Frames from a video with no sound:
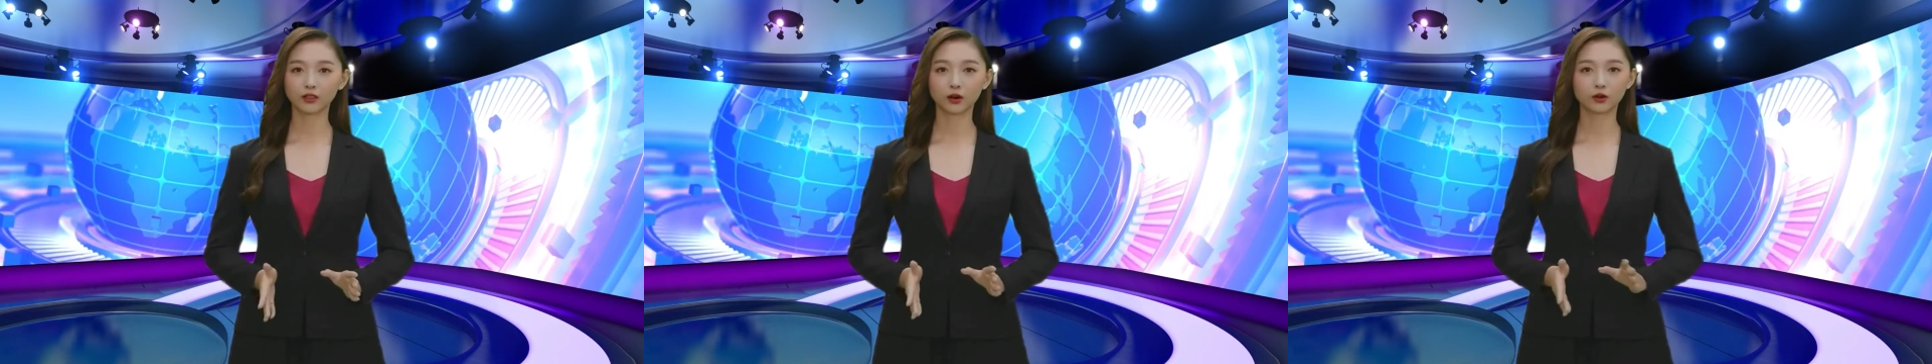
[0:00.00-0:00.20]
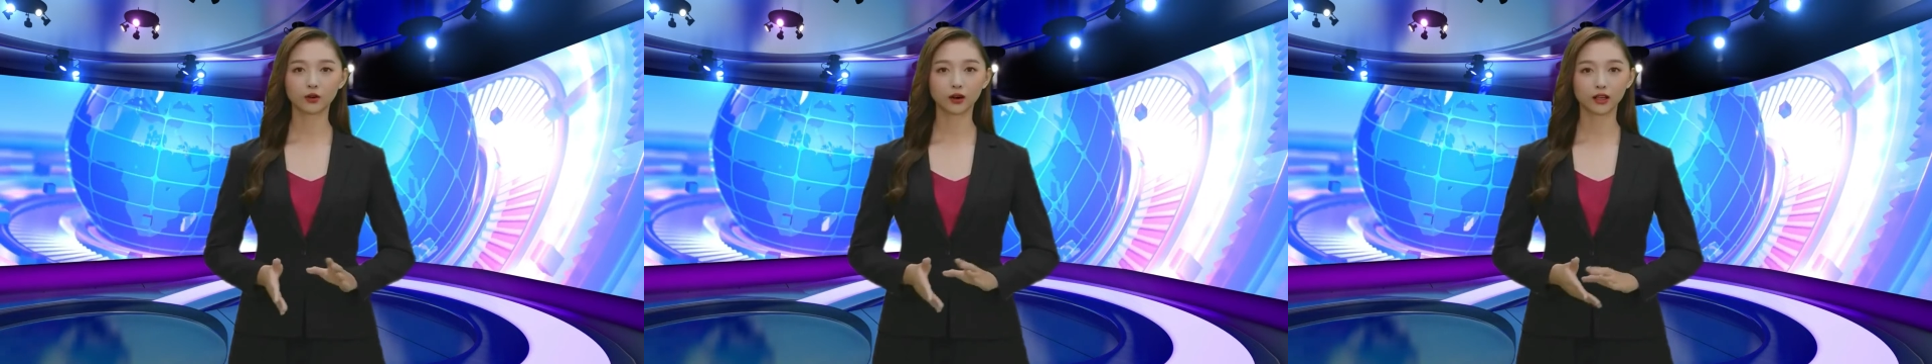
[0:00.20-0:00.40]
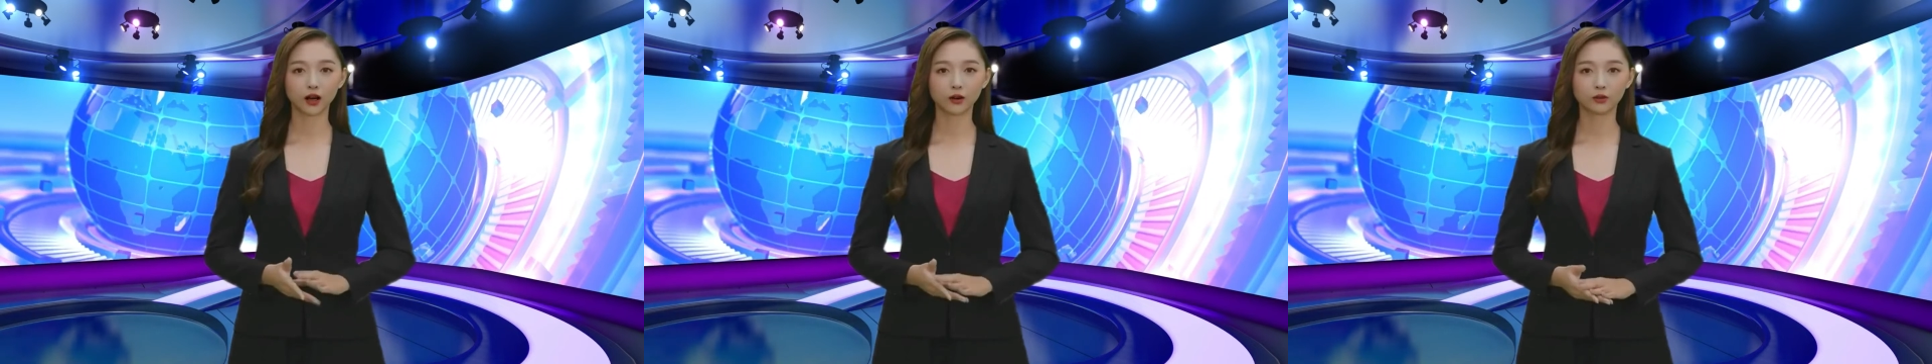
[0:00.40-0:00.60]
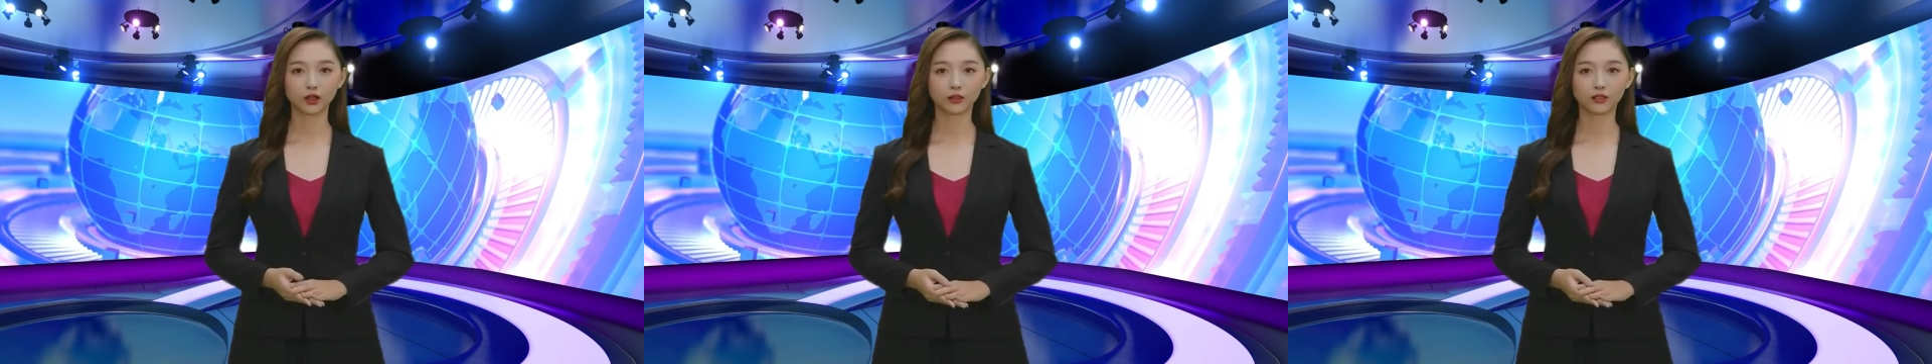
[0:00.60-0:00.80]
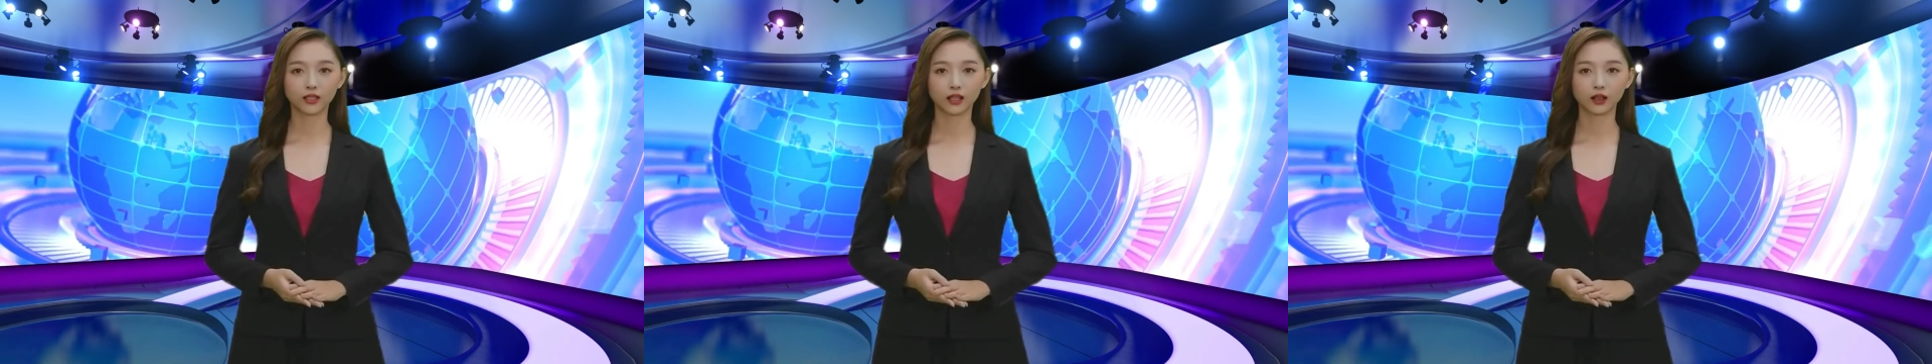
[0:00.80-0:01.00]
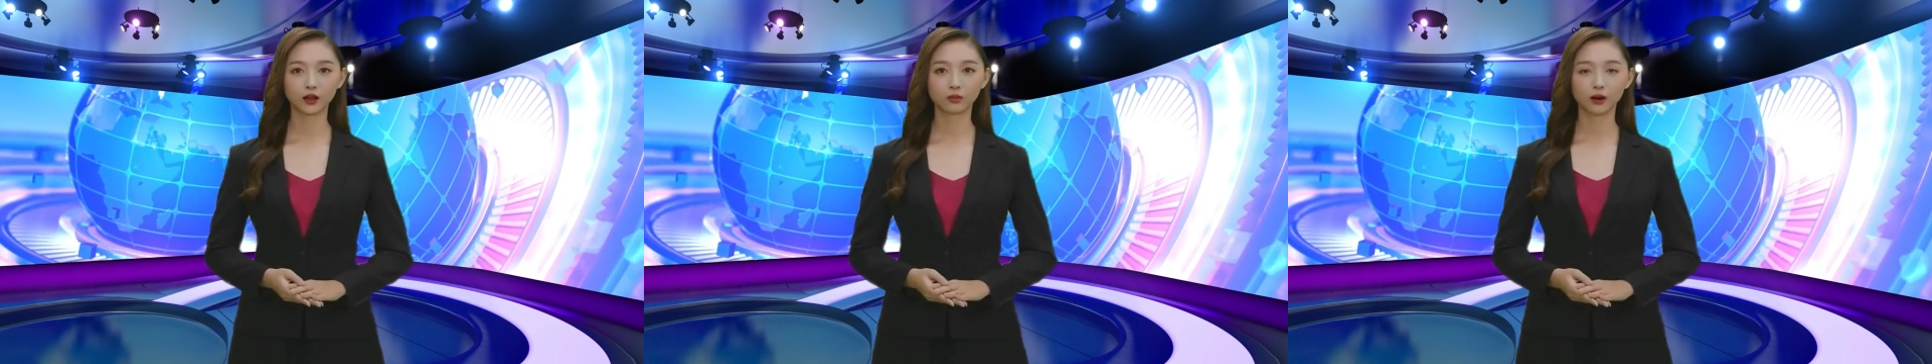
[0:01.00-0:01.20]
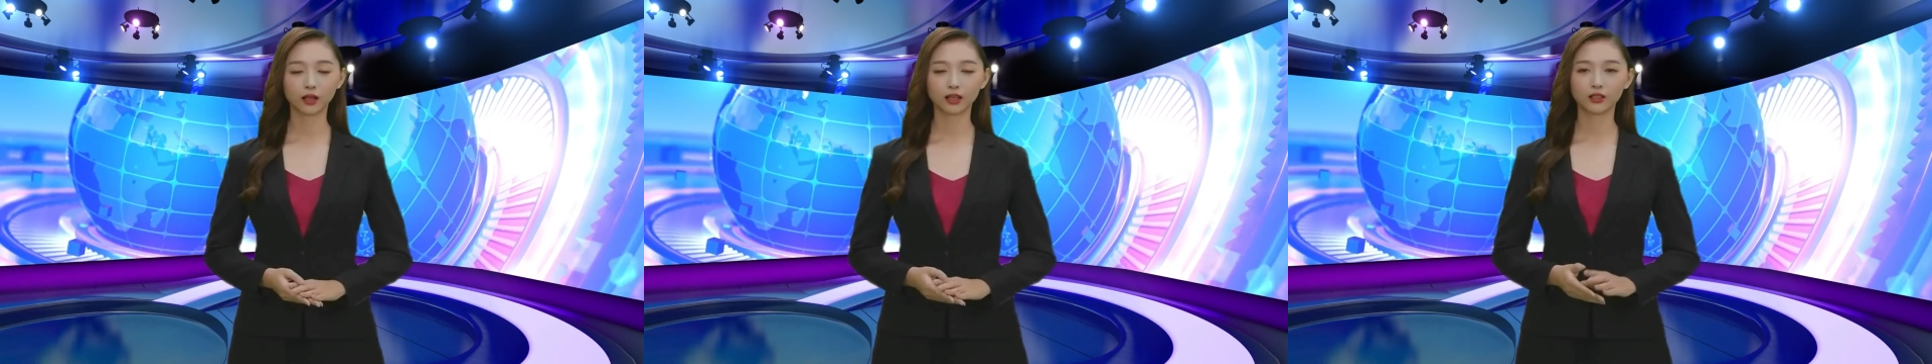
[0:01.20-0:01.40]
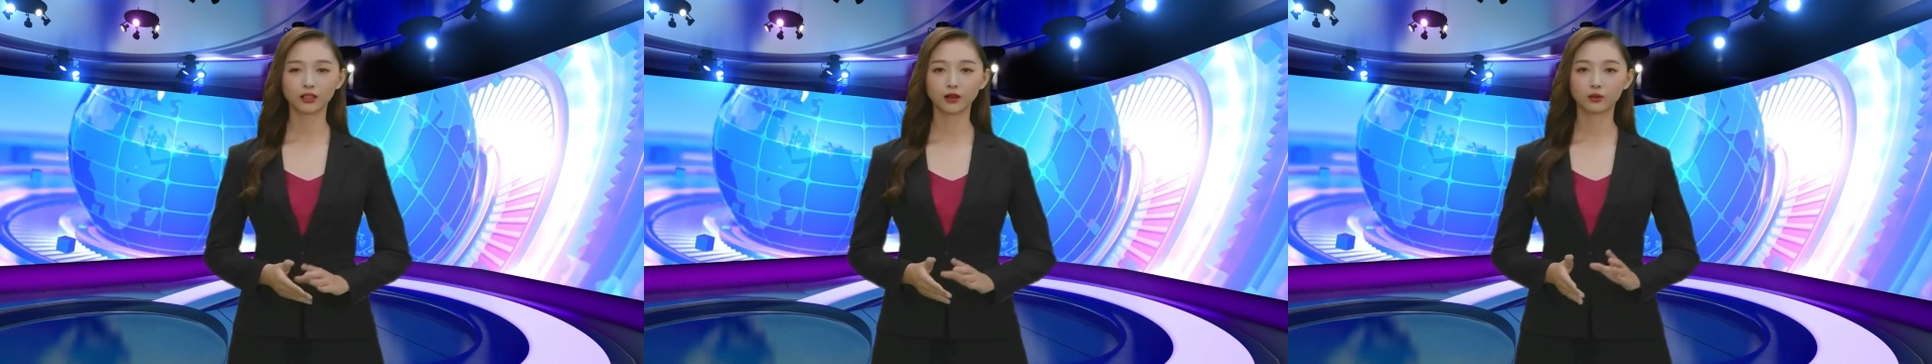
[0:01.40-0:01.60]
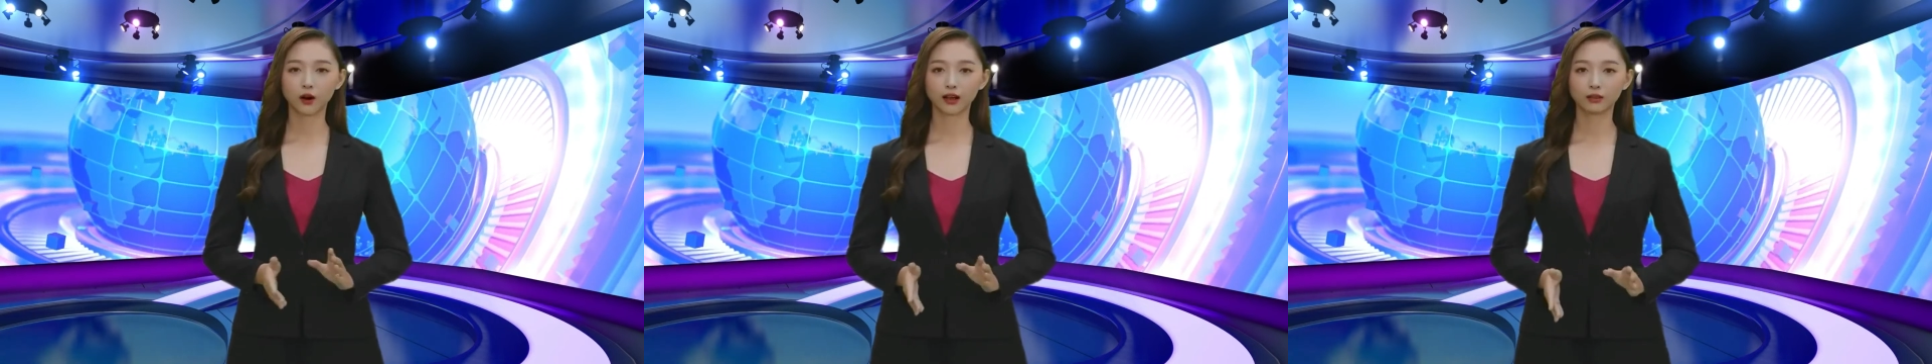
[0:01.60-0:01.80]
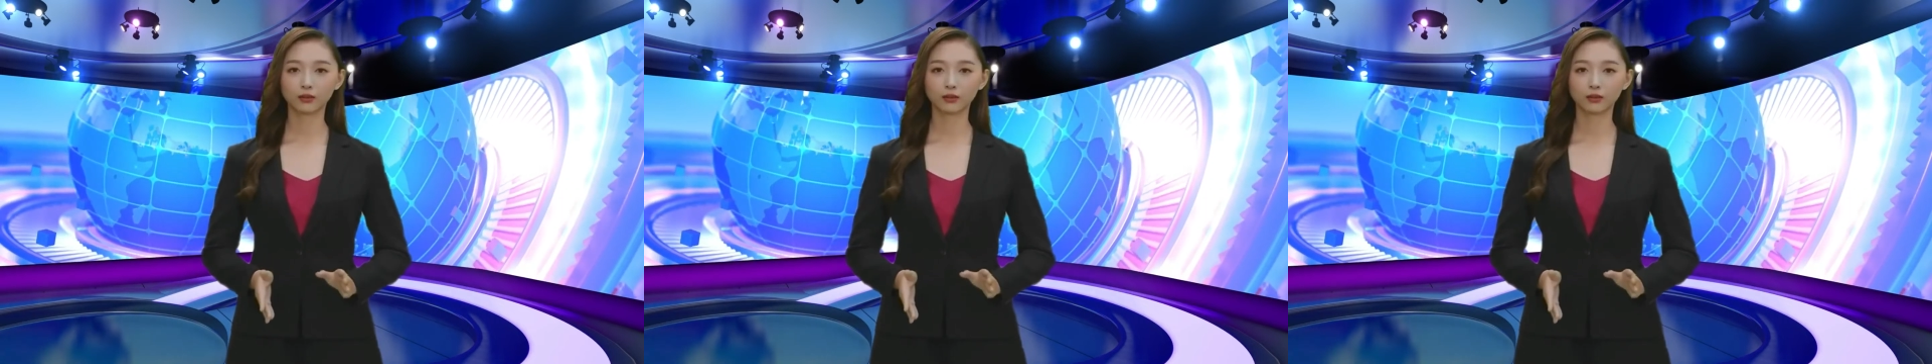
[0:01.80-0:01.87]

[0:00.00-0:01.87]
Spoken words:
Our newsletter today includes the